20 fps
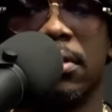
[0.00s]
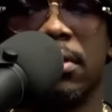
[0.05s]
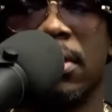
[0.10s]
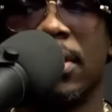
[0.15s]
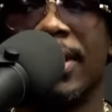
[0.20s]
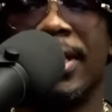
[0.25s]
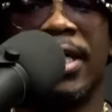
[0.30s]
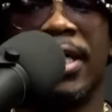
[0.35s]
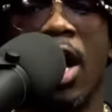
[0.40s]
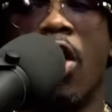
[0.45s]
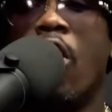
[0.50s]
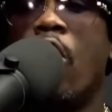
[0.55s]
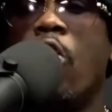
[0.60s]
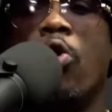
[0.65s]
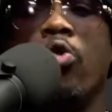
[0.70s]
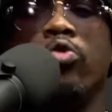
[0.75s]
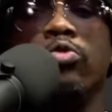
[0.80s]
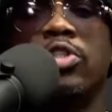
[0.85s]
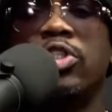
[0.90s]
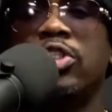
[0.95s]

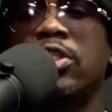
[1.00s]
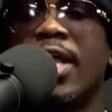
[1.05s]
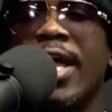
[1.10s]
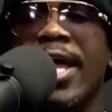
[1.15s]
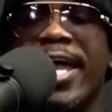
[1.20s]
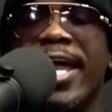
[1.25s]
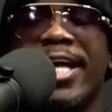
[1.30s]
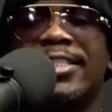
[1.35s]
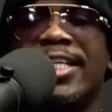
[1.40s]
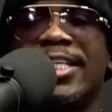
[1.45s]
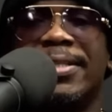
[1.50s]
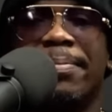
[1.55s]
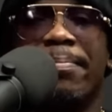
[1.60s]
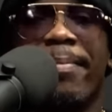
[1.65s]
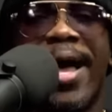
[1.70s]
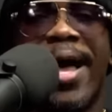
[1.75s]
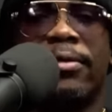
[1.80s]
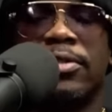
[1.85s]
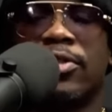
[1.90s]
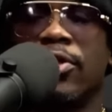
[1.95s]
Holds it
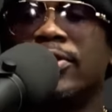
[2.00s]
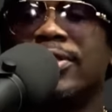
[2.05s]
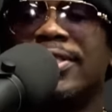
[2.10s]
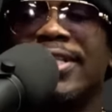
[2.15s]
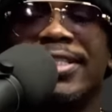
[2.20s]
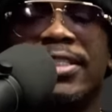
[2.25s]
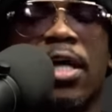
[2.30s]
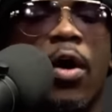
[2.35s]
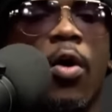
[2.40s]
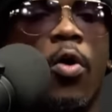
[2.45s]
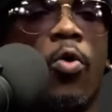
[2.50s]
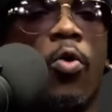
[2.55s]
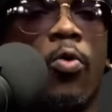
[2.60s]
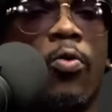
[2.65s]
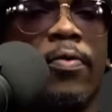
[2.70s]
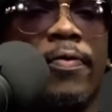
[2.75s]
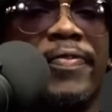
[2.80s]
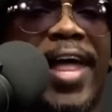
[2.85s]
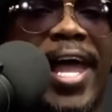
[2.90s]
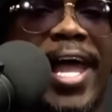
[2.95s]
dismantles this whole
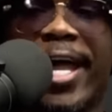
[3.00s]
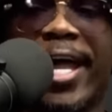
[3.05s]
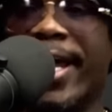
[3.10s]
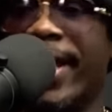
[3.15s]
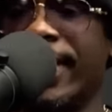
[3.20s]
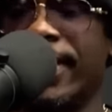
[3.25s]
thing